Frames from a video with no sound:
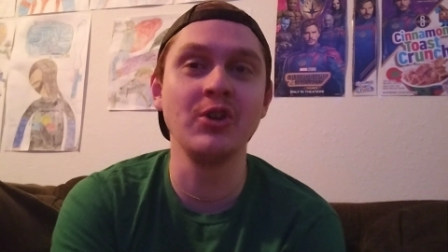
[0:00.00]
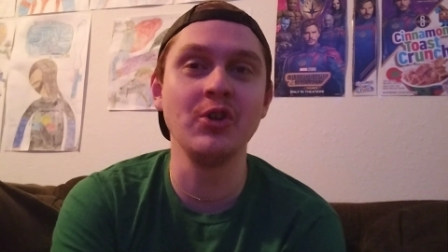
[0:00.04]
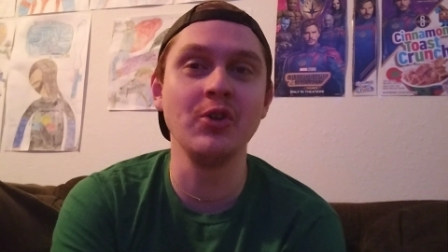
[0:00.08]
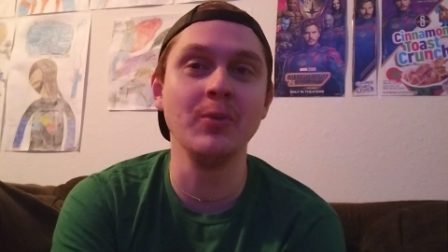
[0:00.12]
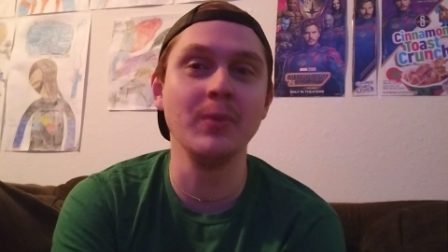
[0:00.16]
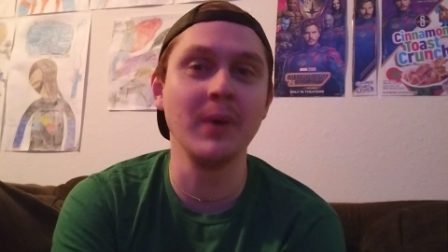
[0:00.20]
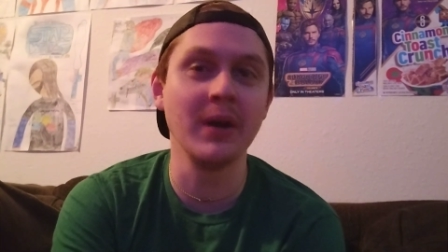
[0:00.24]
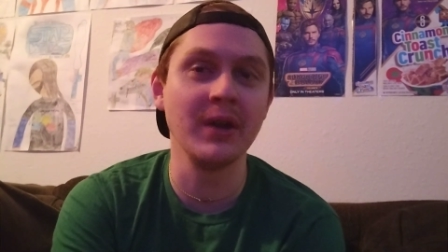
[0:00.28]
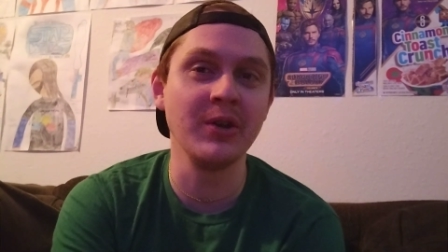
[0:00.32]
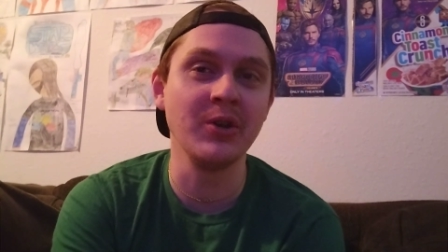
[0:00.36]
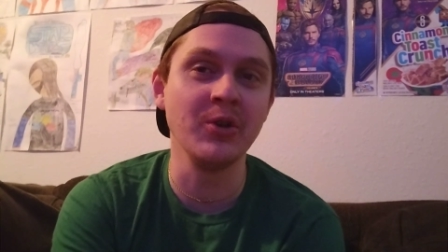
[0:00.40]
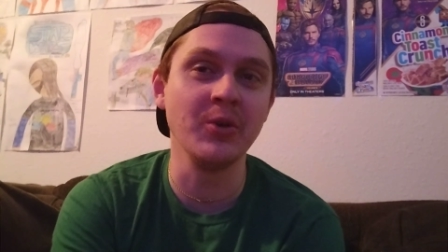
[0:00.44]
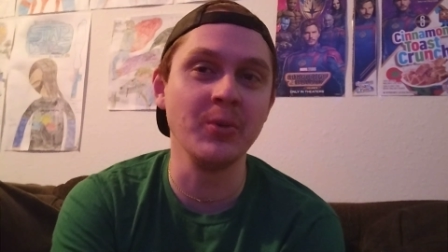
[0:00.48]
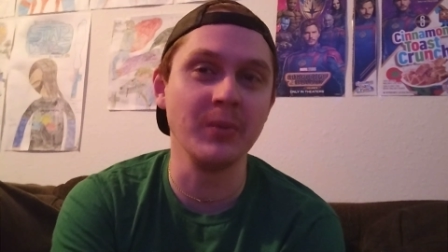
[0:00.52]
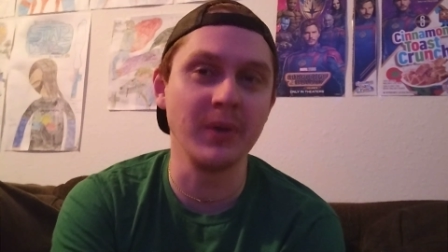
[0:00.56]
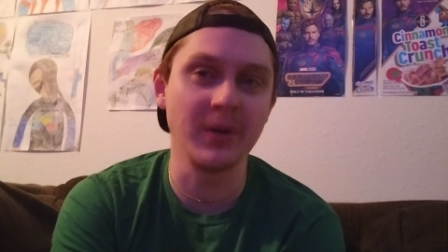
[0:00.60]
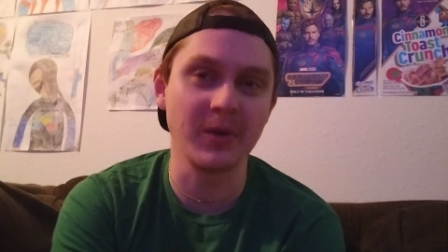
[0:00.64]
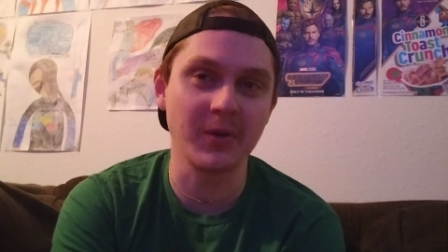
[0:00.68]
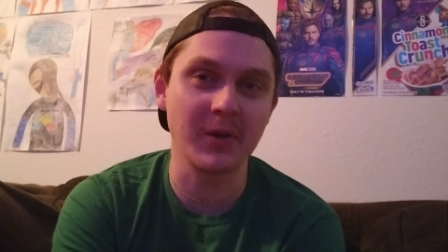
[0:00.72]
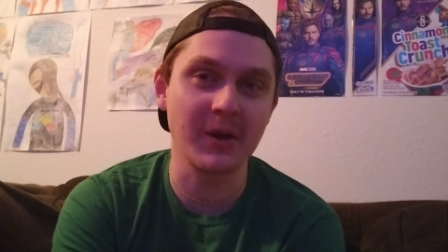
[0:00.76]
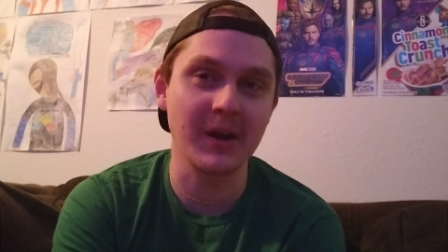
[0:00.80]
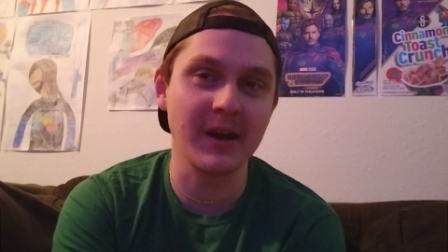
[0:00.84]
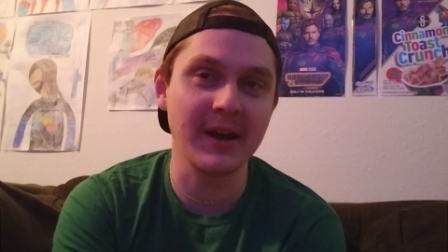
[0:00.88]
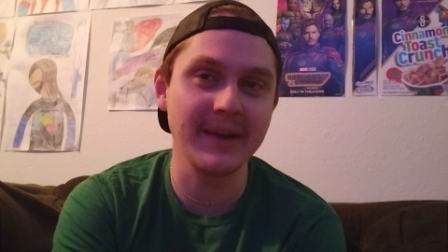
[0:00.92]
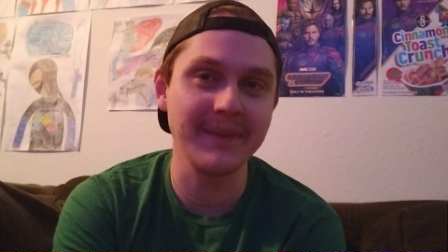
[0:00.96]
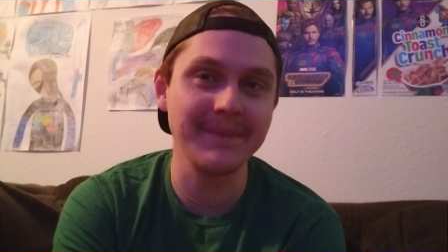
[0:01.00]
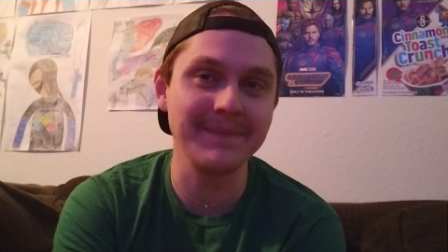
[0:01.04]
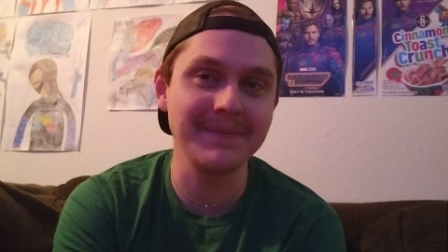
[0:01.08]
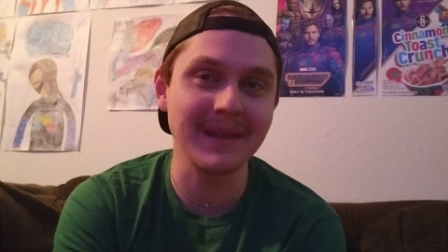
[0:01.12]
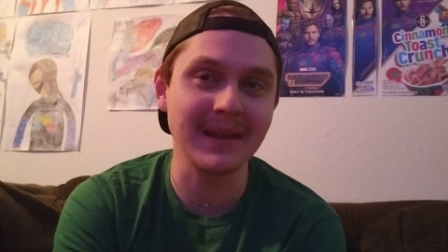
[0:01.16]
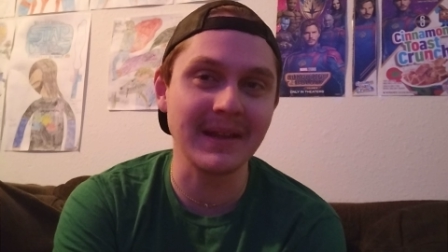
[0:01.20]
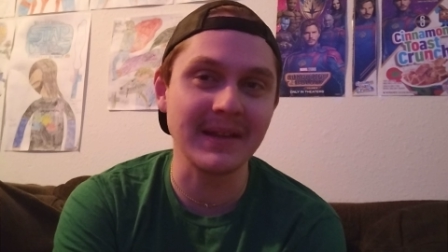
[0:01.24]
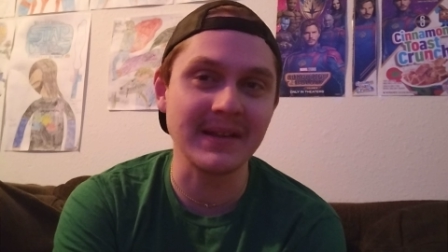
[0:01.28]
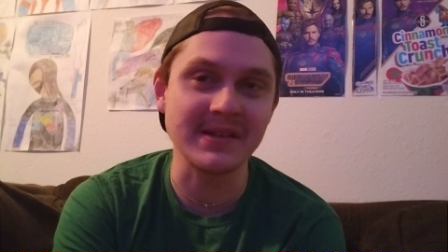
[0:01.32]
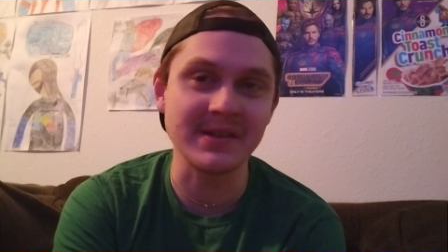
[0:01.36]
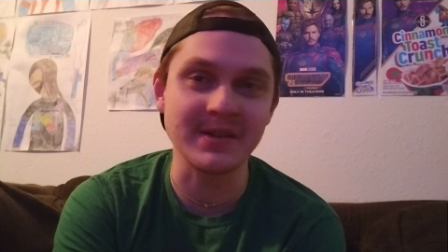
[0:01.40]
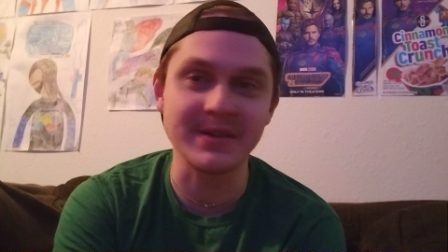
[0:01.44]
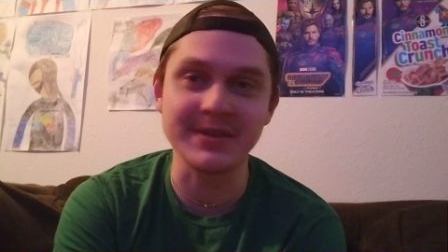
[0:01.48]
Numa Numa, right?
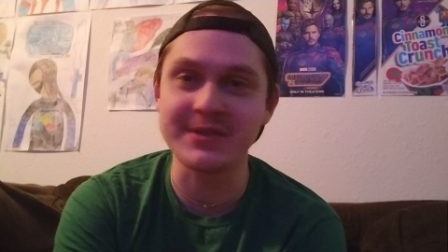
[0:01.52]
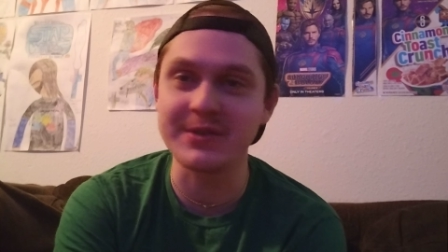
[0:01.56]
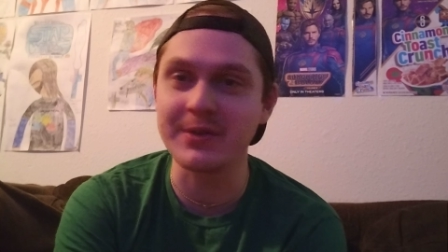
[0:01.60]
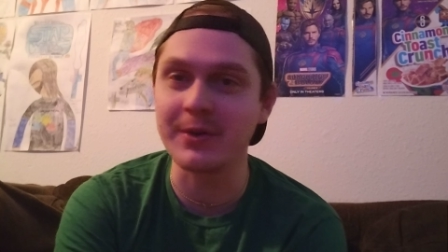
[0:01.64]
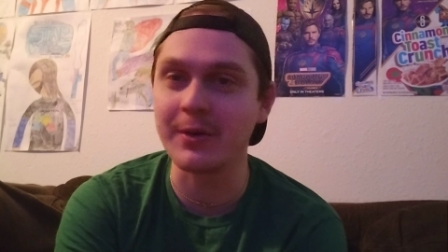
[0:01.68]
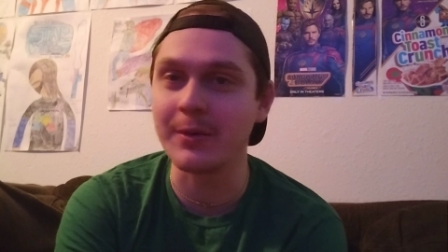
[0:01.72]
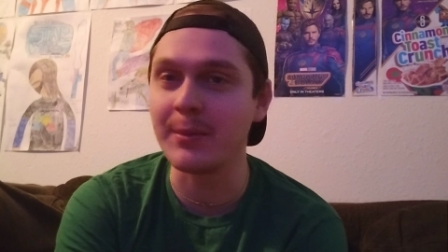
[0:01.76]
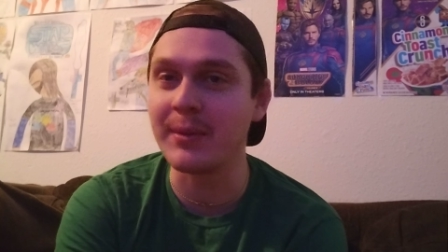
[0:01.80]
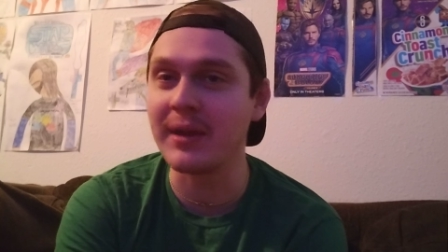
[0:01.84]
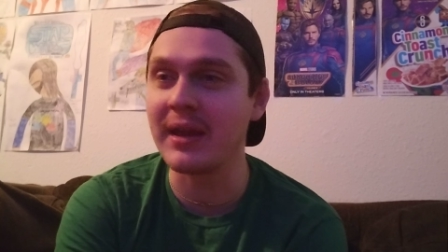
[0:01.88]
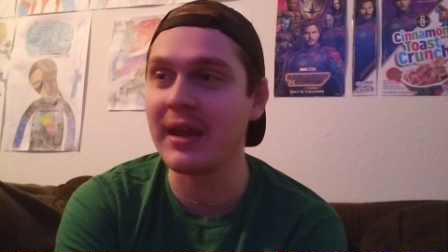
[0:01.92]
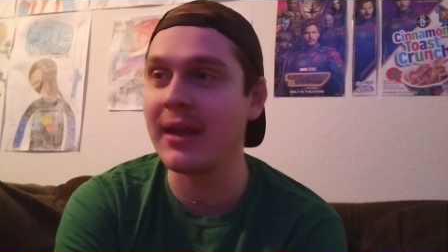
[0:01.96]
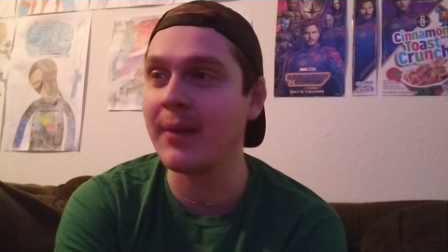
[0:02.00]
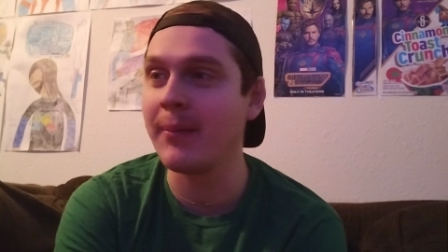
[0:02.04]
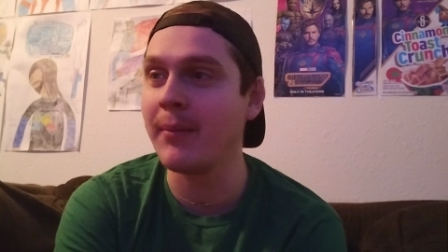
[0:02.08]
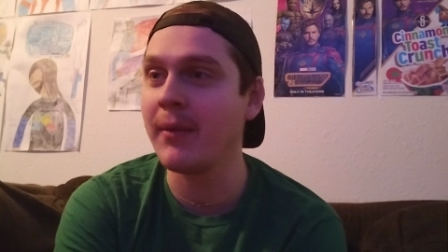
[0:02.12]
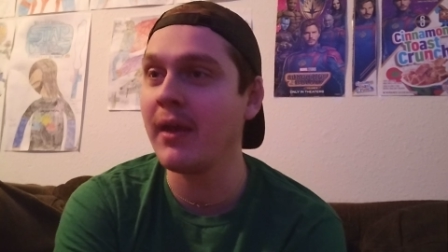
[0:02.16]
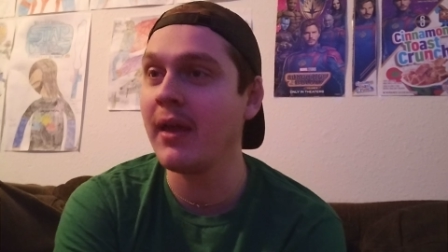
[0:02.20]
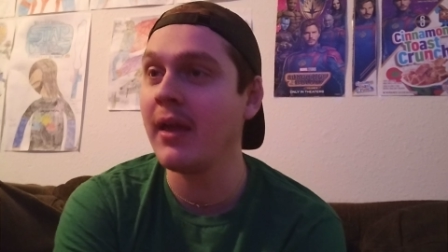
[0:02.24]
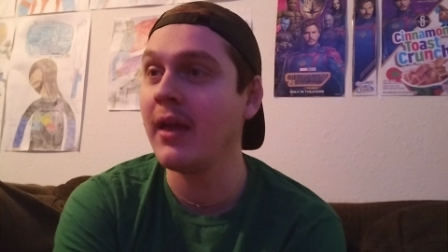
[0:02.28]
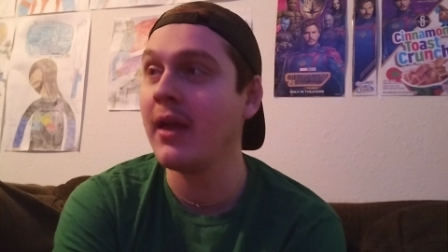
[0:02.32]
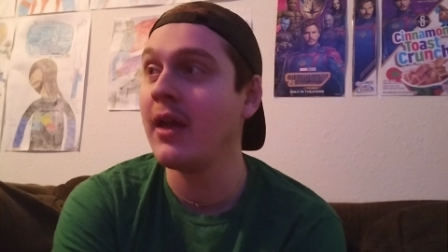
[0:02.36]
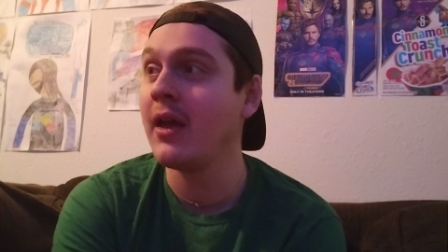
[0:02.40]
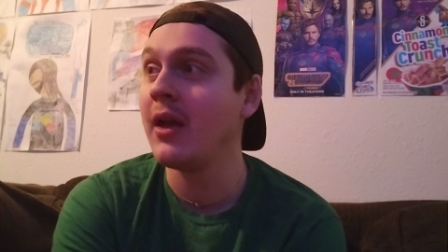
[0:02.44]
And it's also a meme.